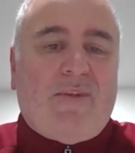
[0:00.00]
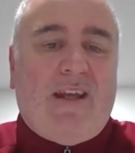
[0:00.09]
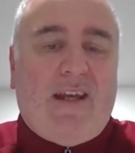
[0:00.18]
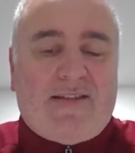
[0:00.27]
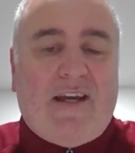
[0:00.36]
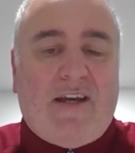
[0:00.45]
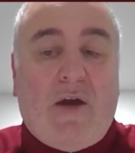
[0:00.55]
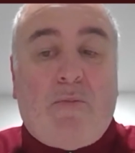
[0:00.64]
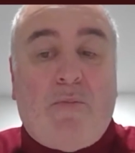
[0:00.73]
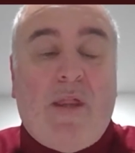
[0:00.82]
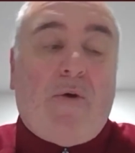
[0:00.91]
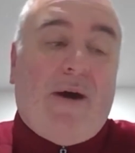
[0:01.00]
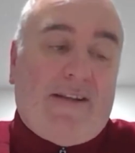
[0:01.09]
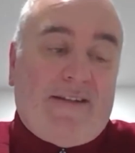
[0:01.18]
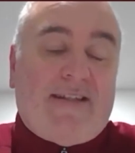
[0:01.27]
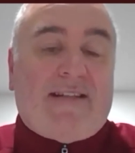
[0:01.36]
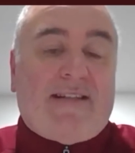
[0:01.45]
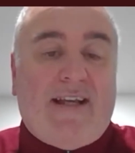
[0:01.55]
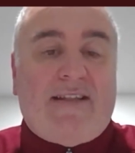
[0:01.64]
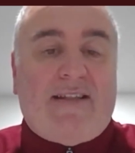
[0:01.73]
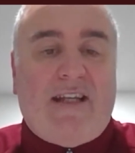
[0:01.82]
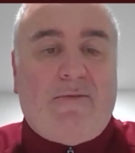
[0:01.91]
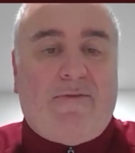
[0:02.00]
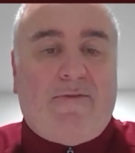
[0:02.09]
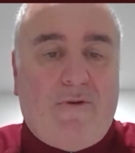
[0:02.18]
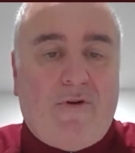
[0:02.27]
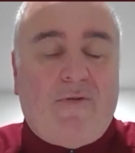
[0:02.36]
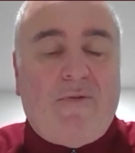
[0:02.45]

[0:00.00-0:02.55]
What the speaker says: So they were under 16s the year before.